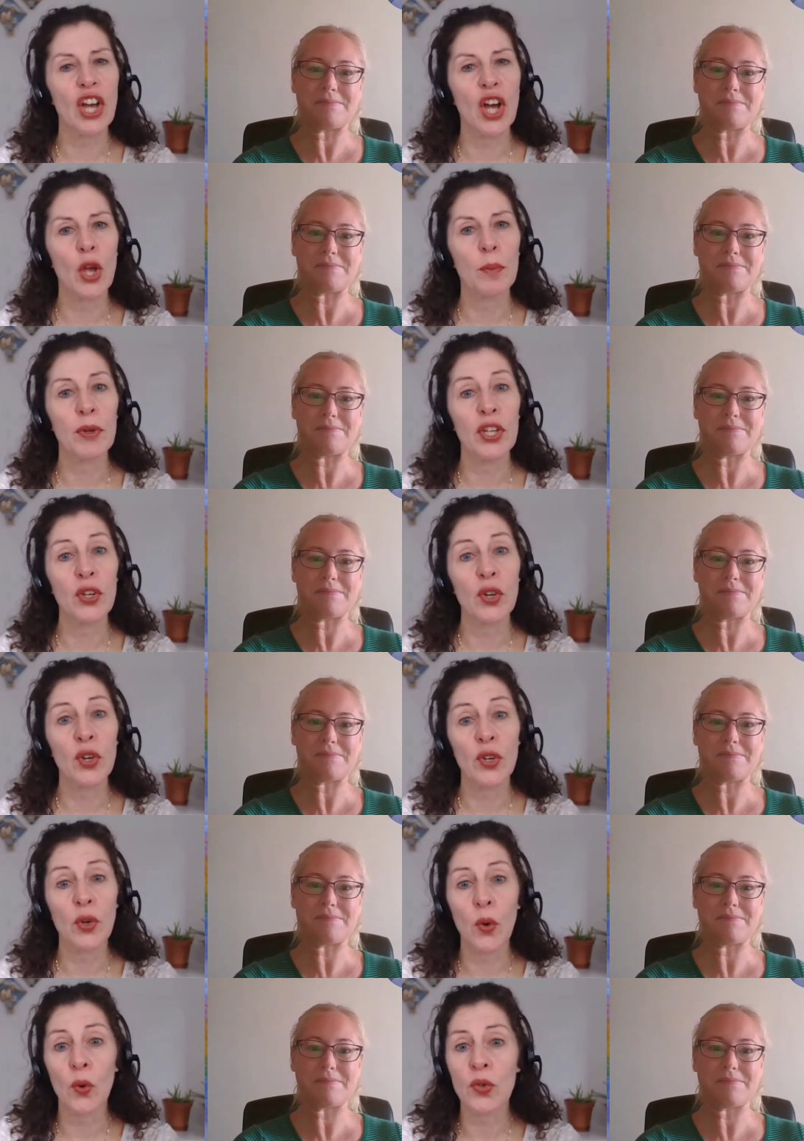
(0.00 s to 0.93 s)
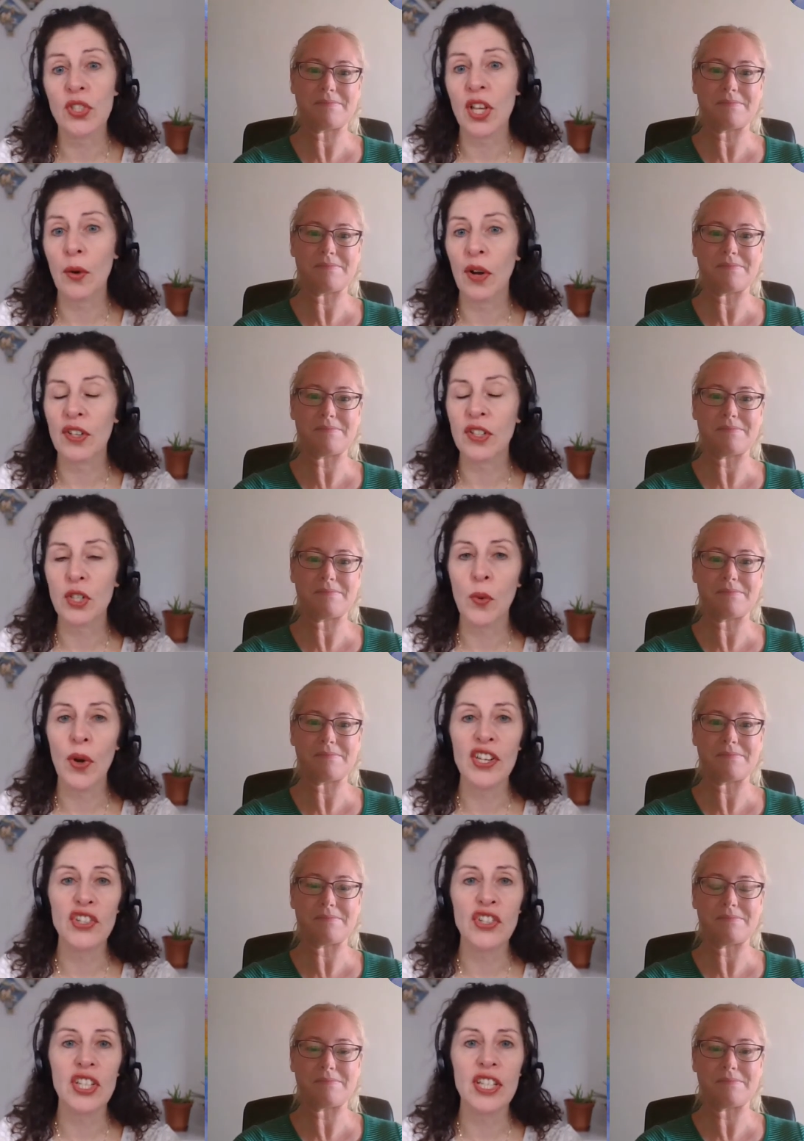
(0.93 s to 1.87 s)
Speaker 1: show, but you can also ask
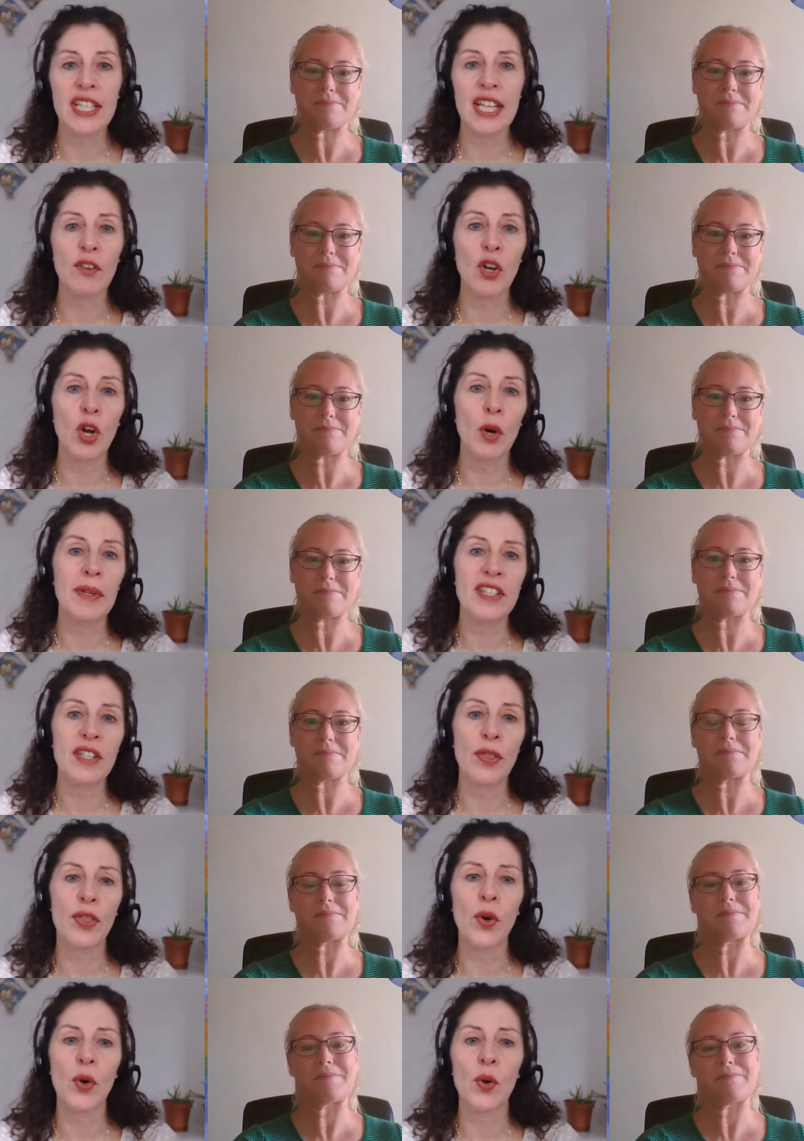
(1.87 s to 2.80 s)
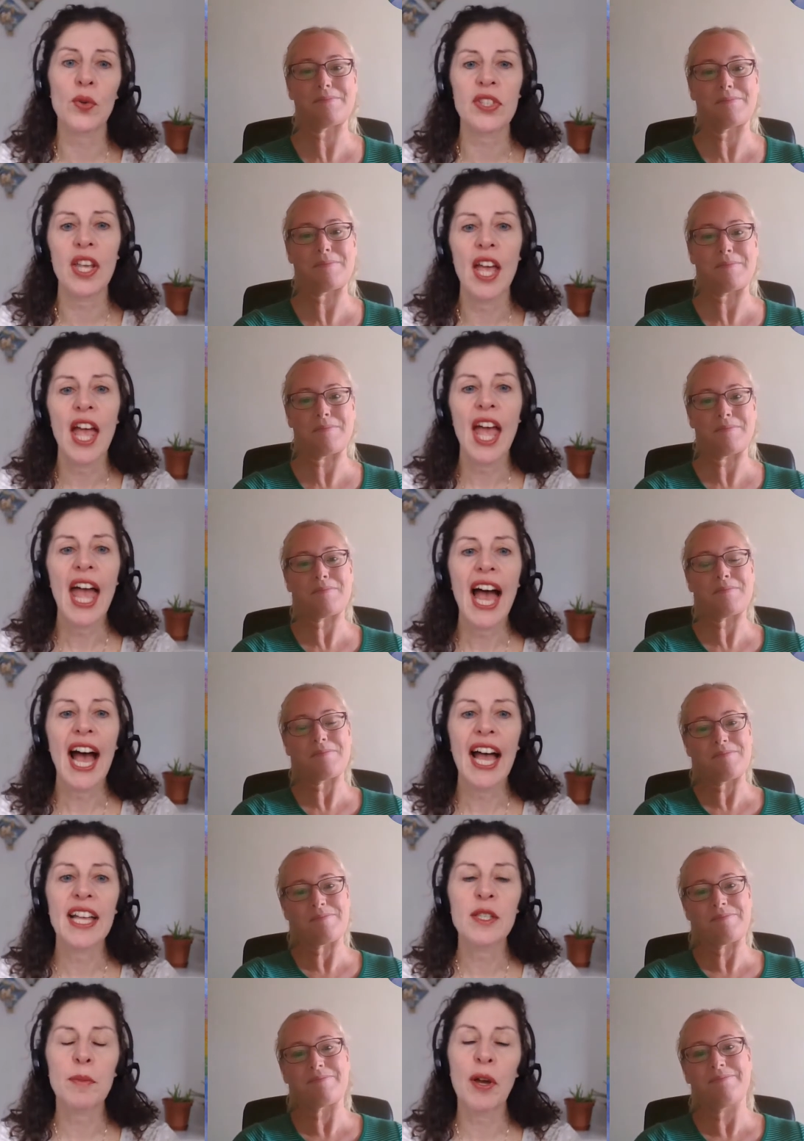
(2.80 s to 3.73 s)
questions, leave comments and thoughts,
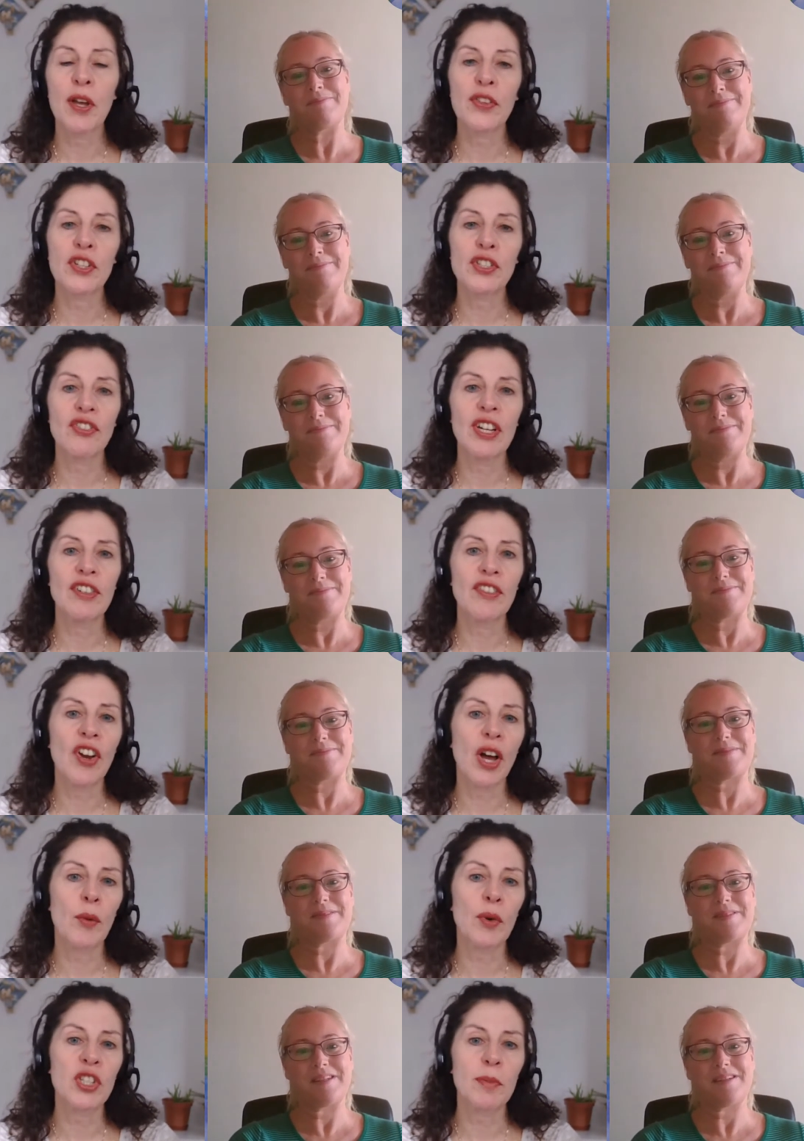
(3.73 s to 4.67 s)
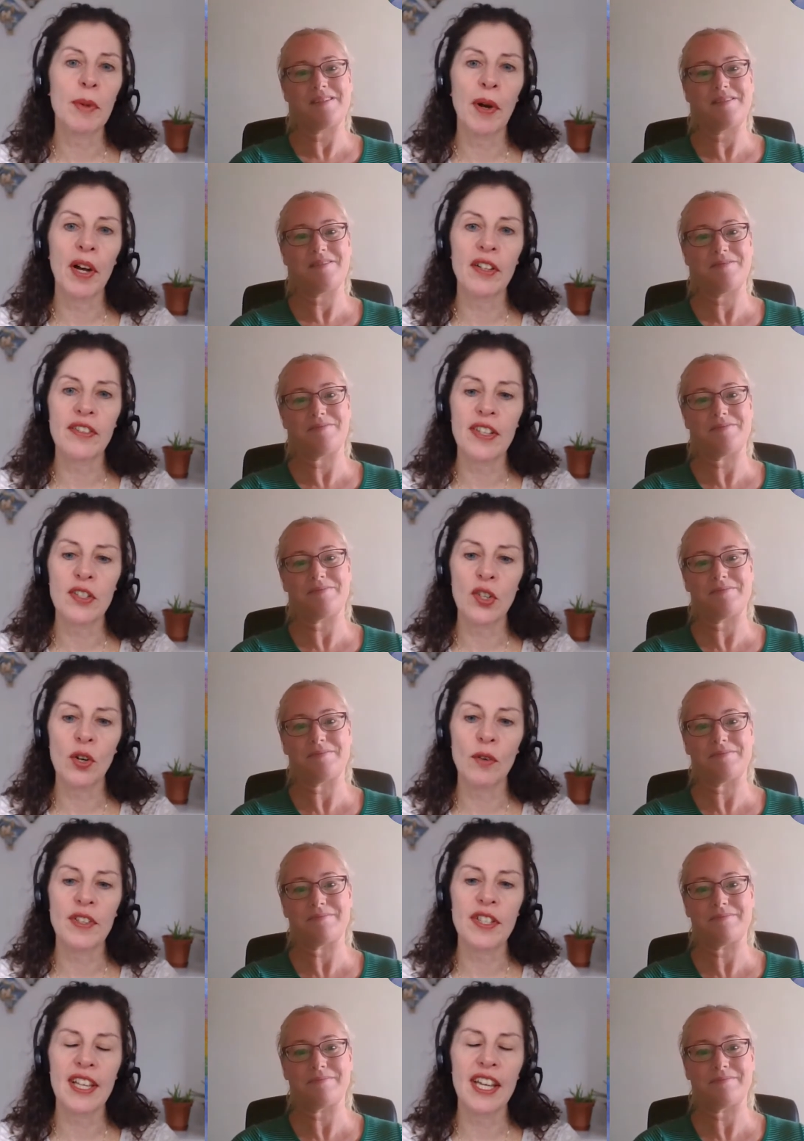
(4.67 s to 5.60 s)
as both Caitriona and I want to be part of this
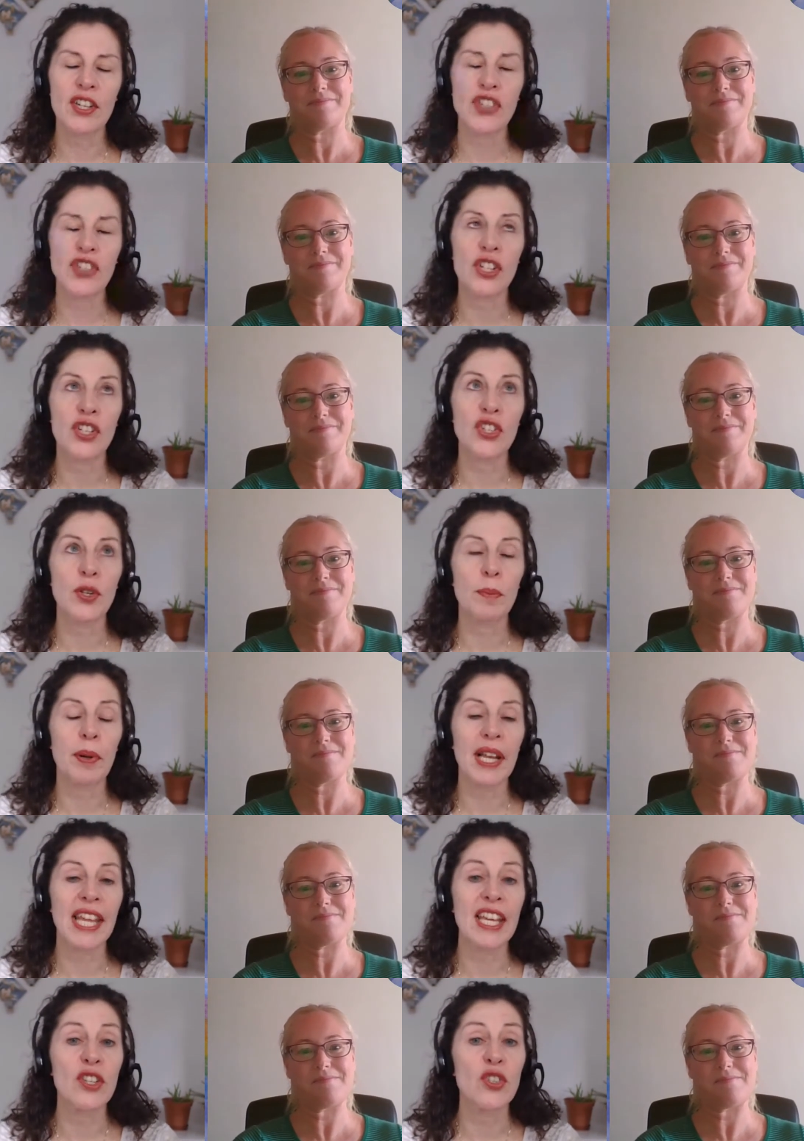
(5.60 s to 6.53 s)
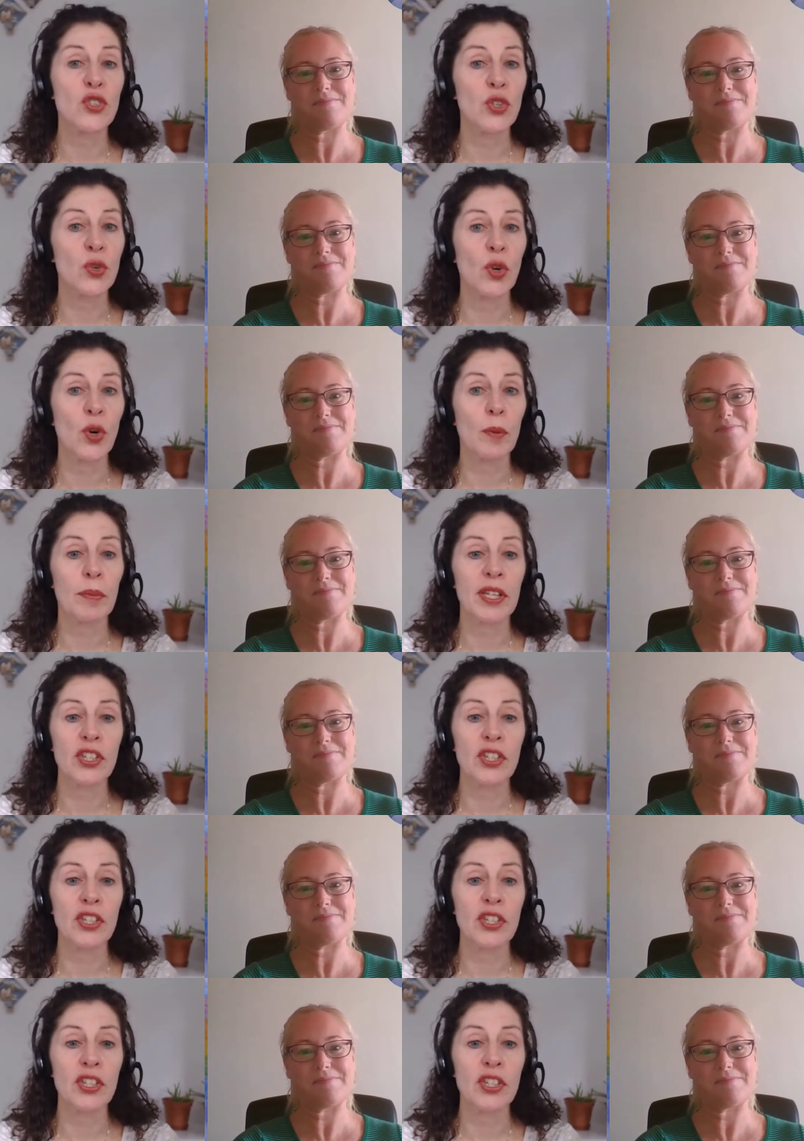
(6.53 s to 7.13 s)
conversation. So please do not be